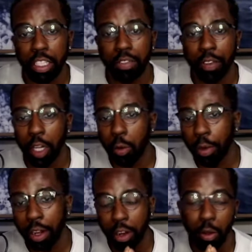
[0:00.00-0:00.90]
in this video,
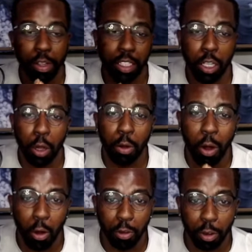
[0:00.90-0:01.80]
we are going to go
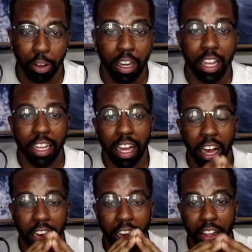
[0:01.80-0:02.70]
over
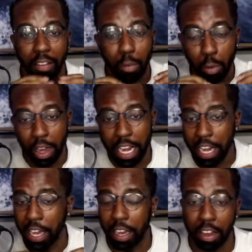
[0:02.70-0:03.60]

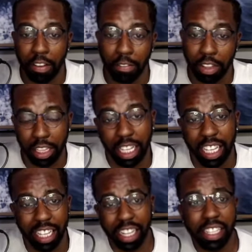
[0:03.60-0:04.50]
one of the
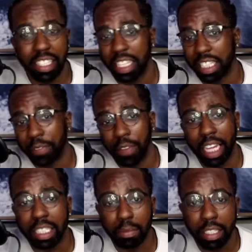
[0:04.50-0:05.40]
easiest
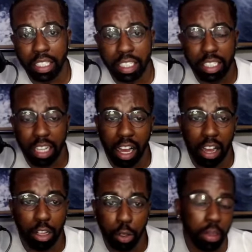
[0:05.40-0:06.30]
investments
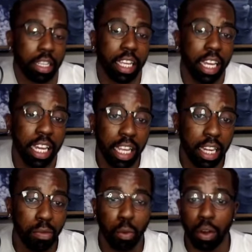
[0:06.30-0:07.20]
you can get
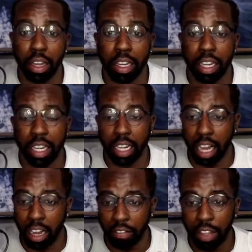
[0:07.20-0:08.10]
in, one
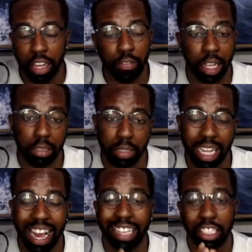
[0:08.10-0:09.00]
of the investments
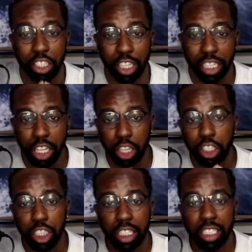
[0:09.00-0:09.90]
that I suggest
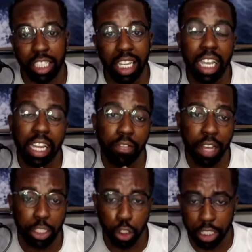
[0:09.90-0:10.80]
Gen Z
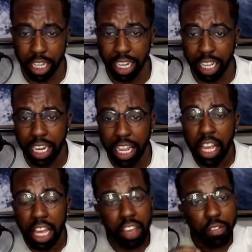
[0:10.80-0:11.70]
investors get in
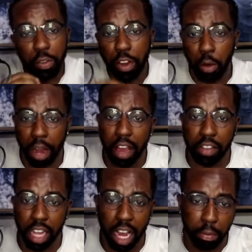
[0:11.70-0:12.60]
if you don't have
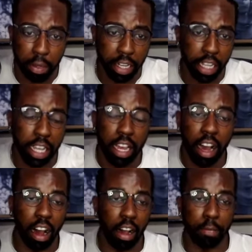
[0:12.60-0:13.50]
a lot of money.
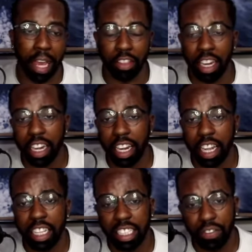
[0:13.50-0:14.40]
At the end of the day,
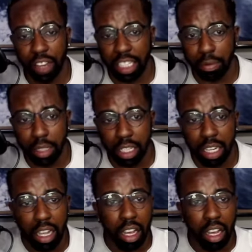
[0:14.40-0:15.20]
this investment